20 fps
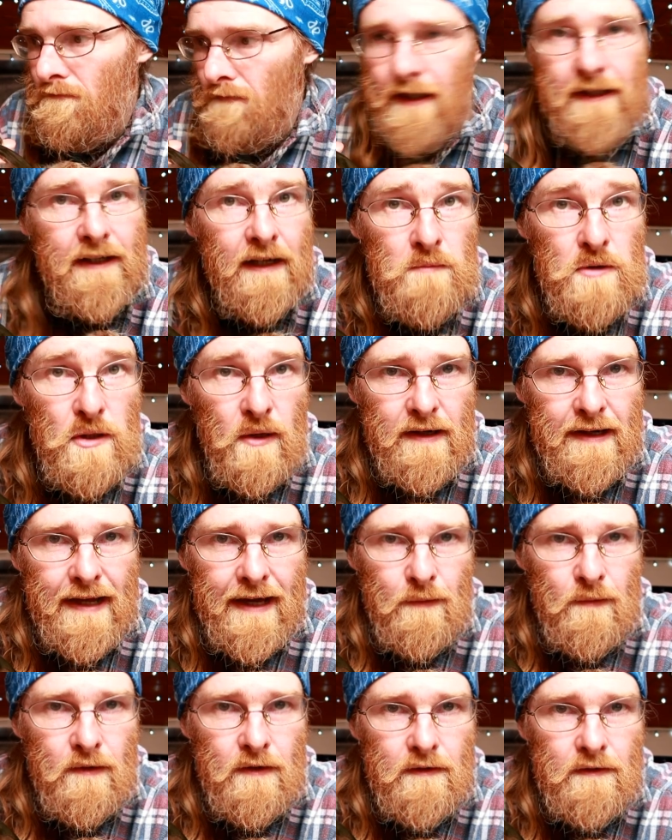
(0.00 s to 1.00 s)
Like I'm doing
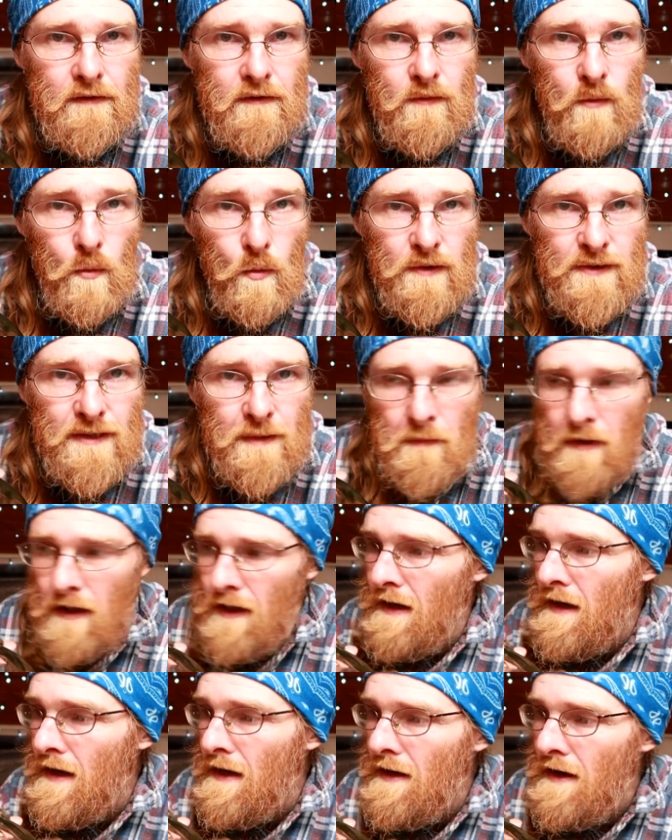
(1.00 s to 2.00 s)
now. Awesome.
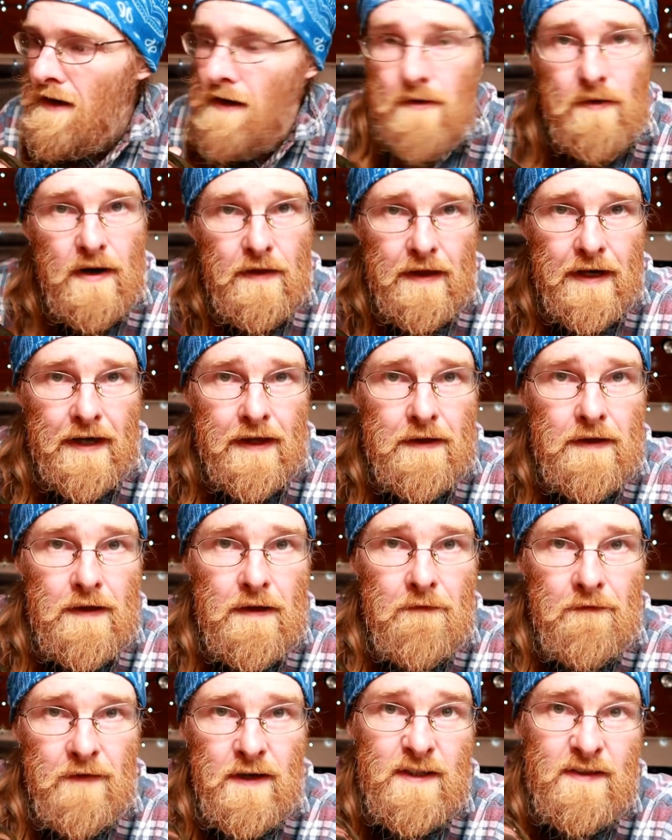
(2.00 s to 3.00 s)
Right then,
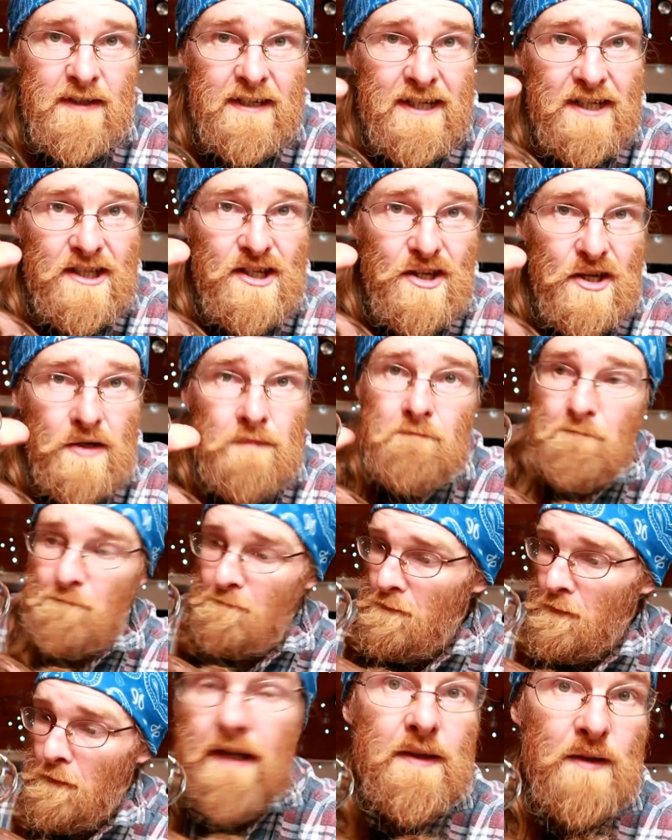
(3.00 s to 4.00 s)
first thing you need to do
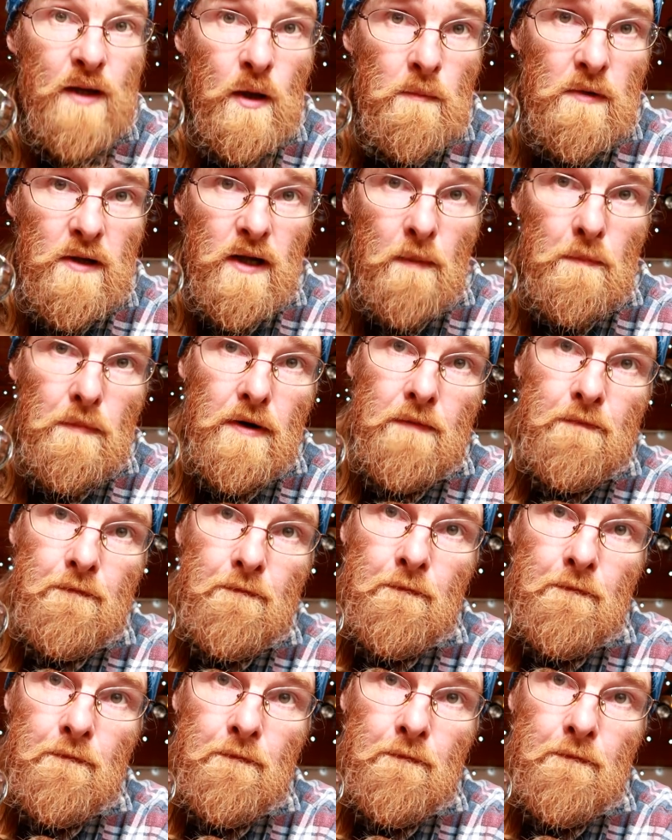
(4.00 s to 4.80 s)
is open up